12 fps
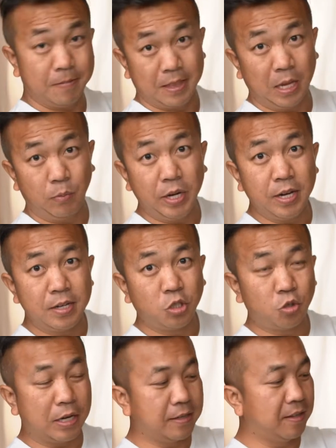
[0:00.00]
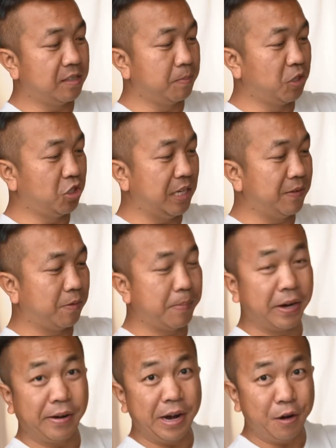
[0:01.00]
They reconstructed this machine for
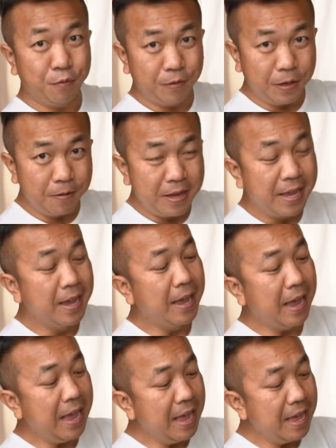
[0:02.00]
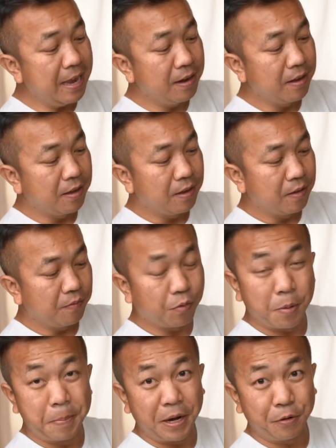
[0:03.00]
better airflow and
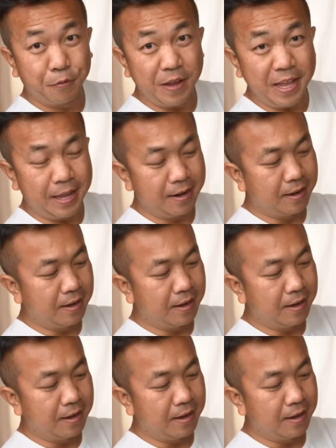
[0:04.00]
for a better fan.